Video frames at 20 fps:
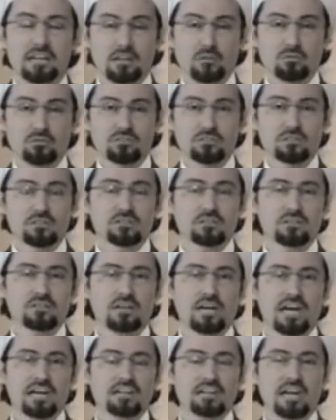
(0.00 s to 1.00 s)
It was
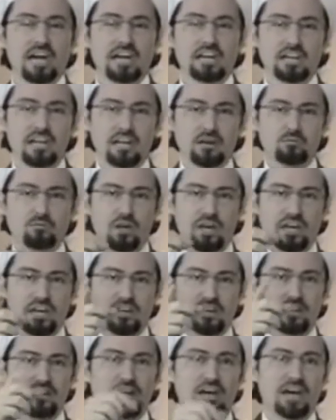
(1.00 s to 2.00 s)
at night
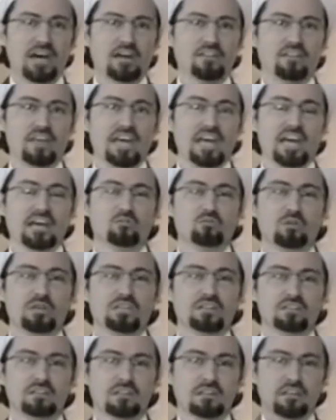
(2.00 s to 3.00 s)
and they had
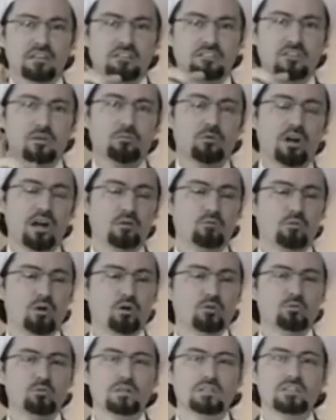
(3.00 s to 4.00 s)
ridden somewhere. I
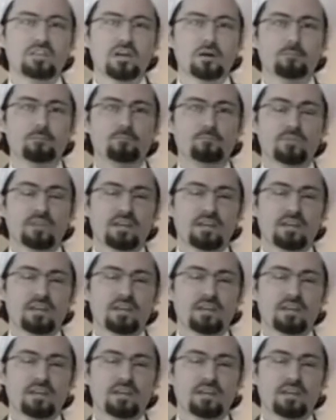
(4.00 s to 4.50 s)
rode with them.